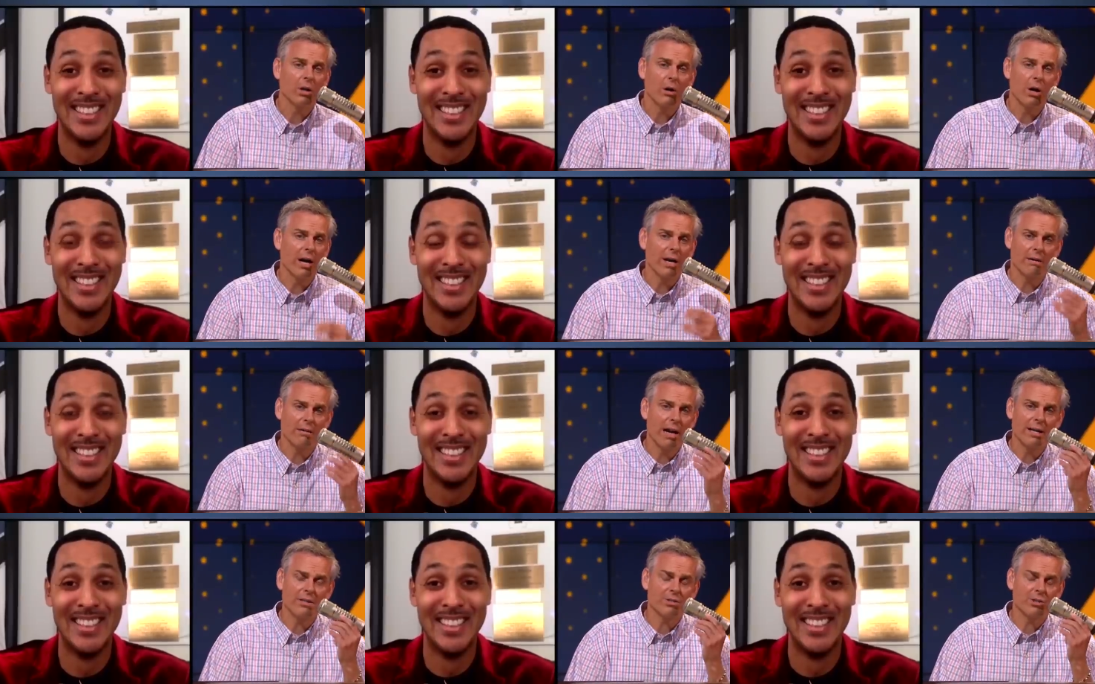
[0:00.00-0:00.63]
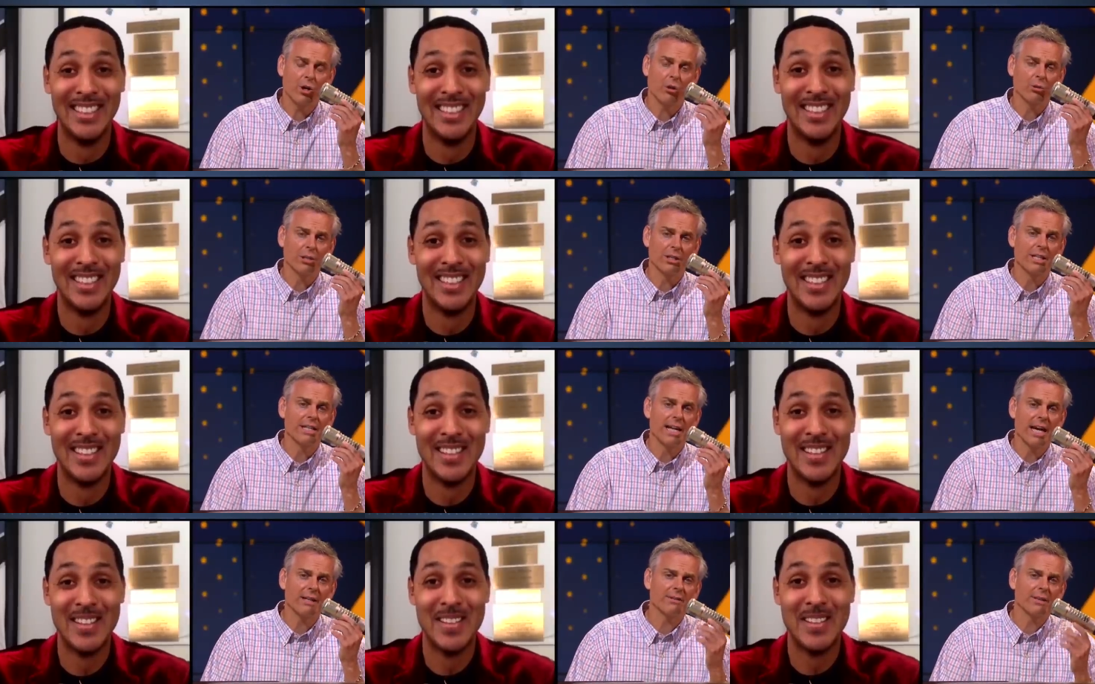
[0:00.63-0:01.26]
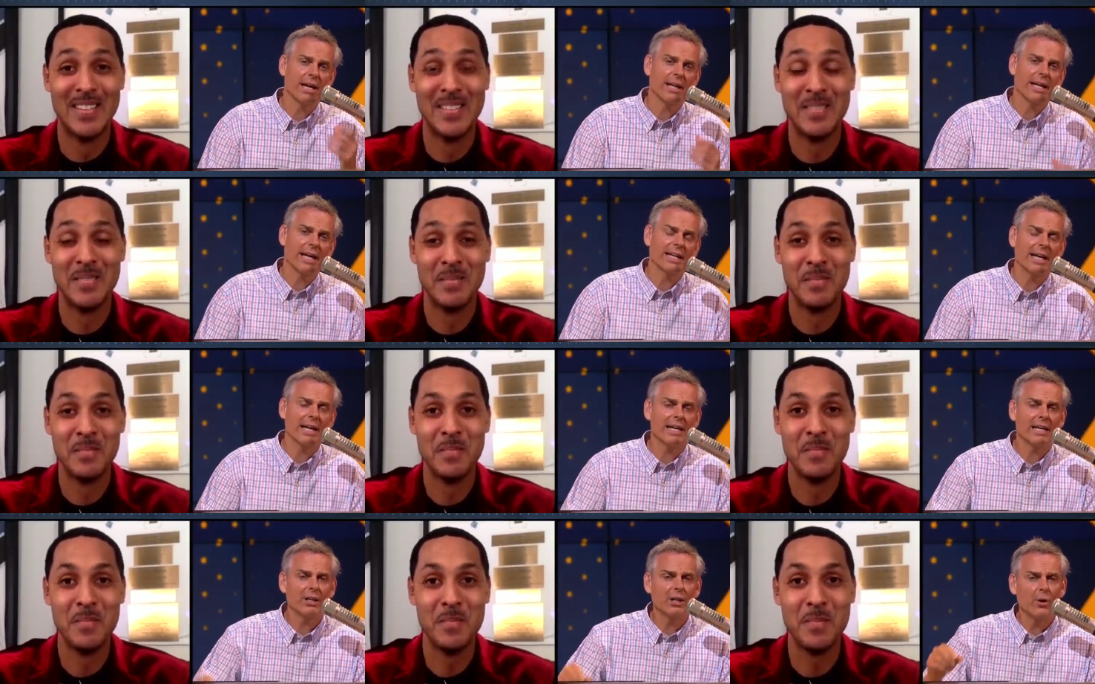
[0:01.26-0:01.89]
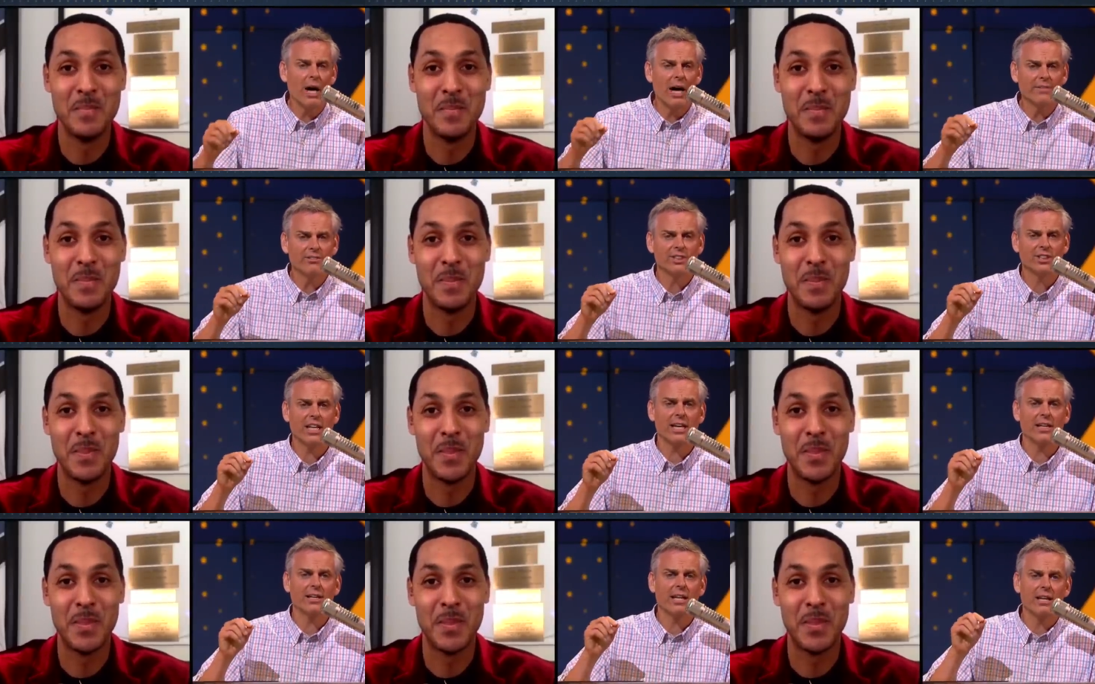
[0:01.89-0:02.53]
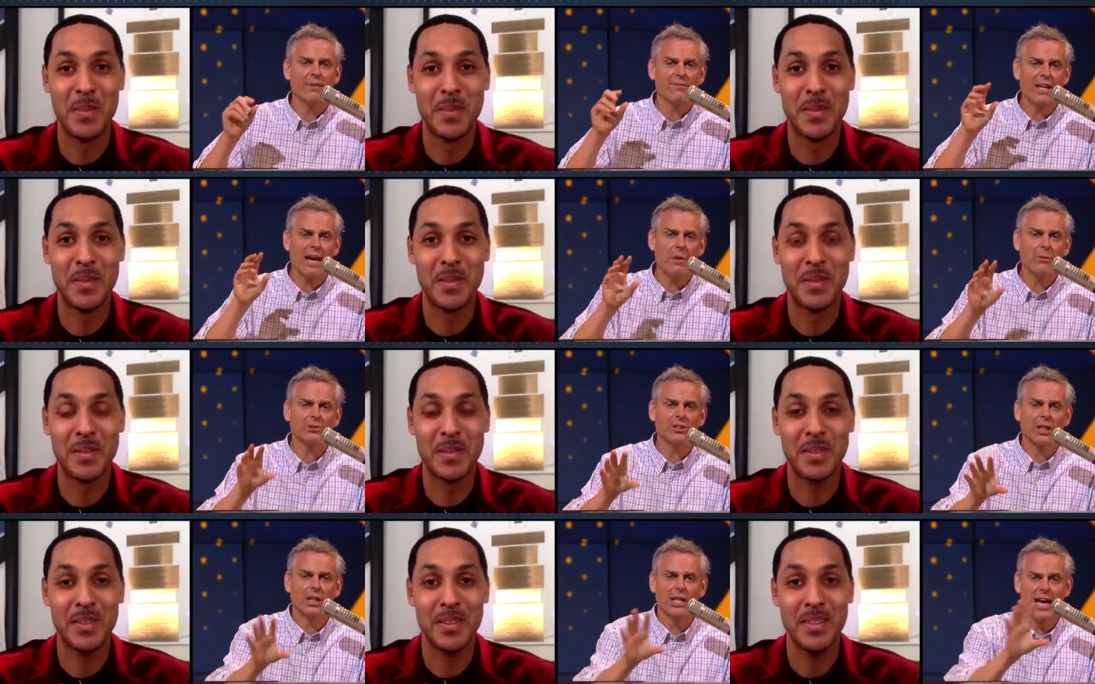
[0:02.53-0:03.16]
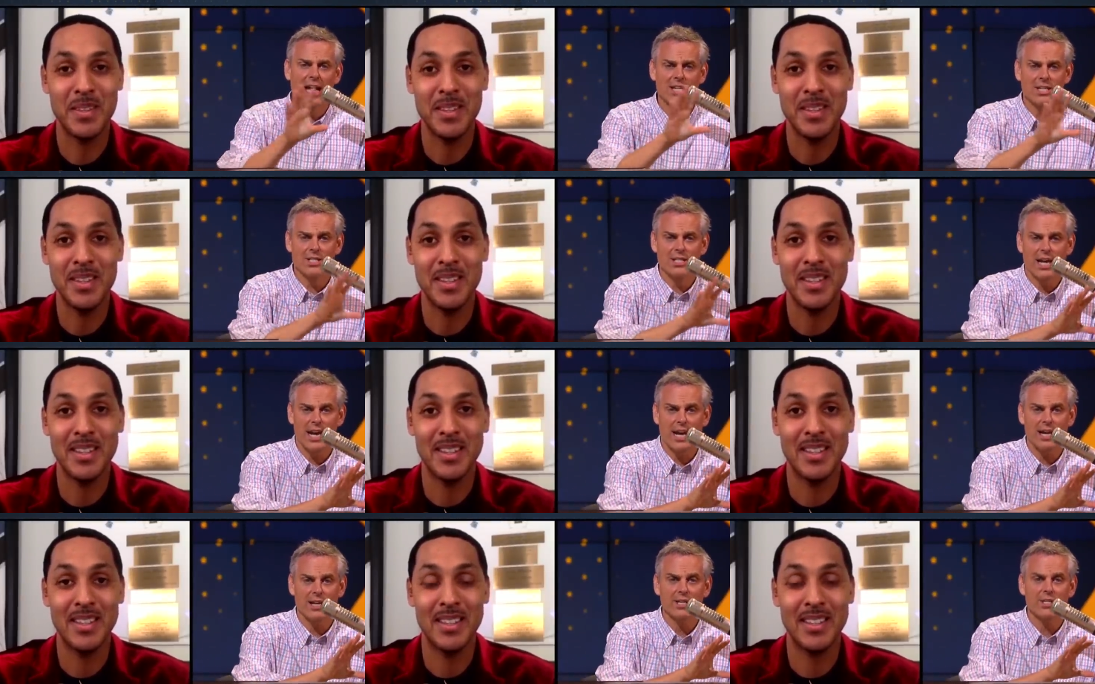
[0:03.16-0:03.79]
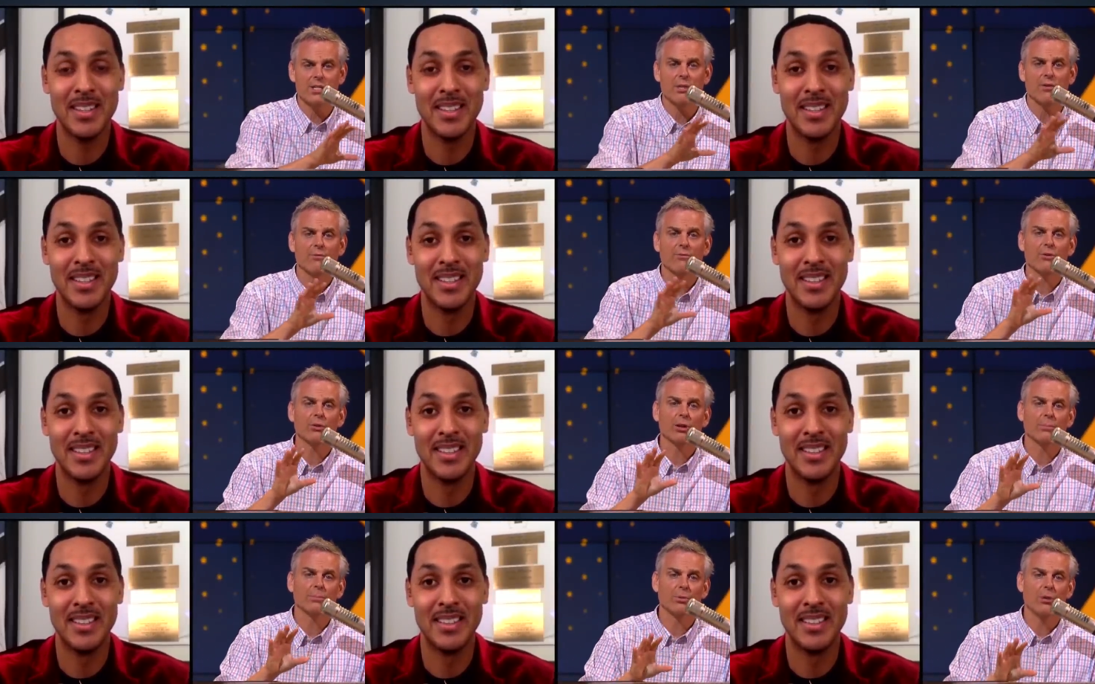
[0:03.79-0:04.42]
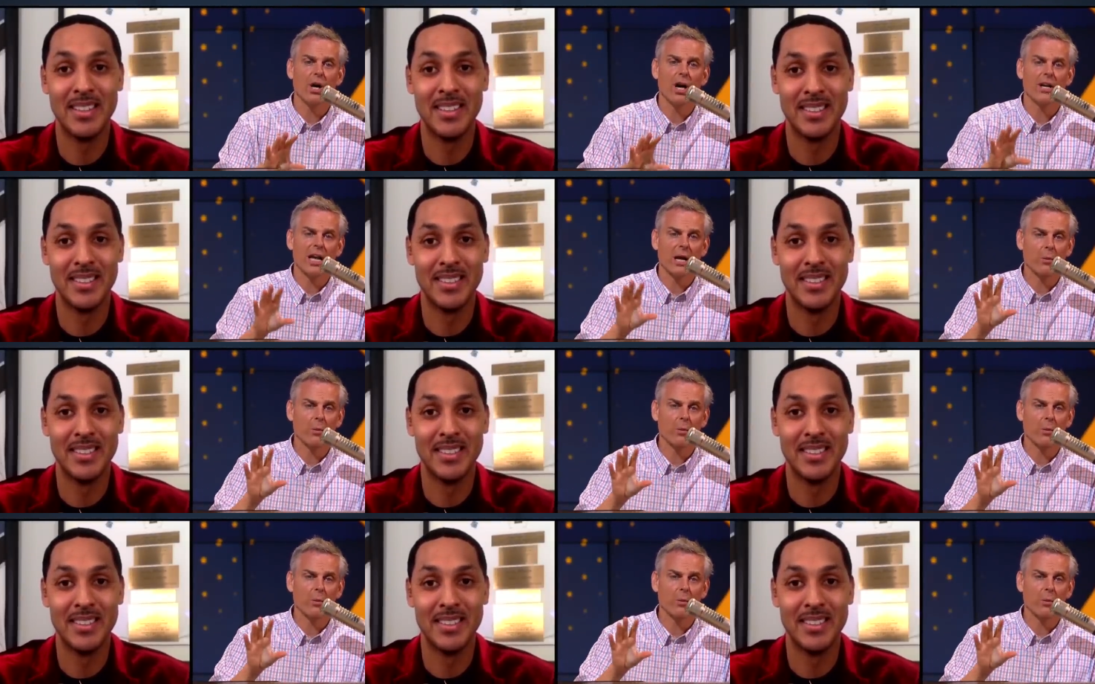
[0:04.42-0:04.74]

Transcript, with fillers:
Speaker 1: no, I, I totally get that. And I, you know, I've said if that was the last dance for LeBron,